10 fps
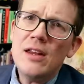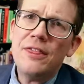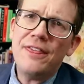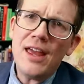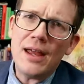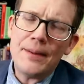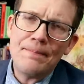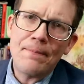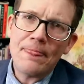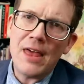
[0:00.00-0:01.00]
Now you'd think
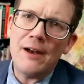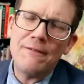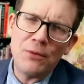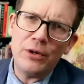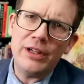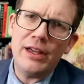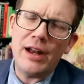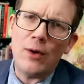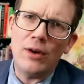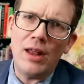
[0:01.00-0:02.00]
that a
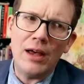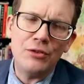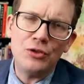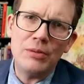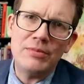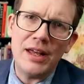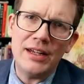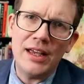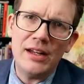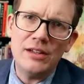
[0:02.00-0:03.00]
48 hour live stream
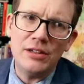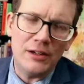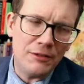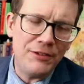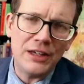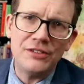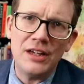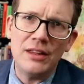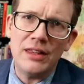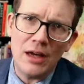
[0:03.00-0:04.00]
dedicated to
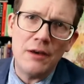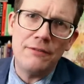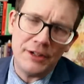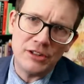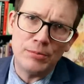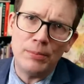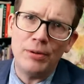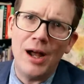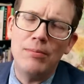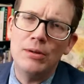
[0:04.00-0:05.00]
fixing the unfixable
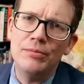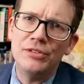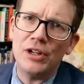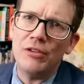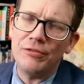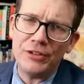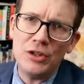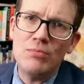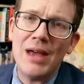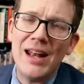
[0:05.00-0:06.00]
problems of
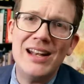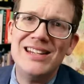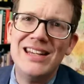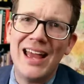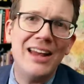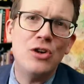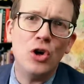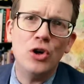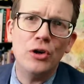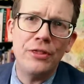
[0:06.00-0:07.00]
humanity and
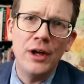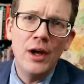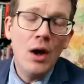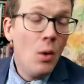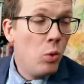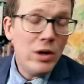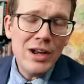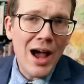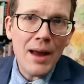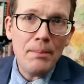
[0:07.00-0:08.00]
Earth
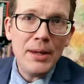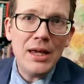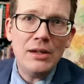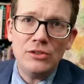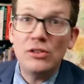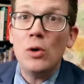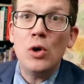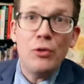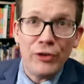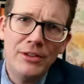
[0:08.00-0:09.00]
would not be so
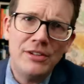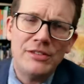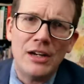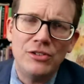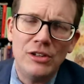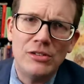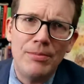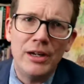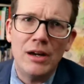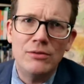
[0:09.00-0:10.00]
goofy. But this is actually
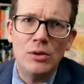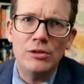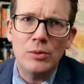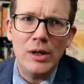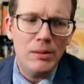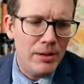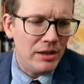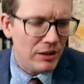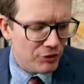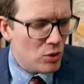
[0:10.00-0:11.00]
something I've noticed quite a
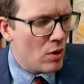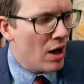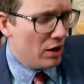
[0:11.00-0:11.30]
bit. If you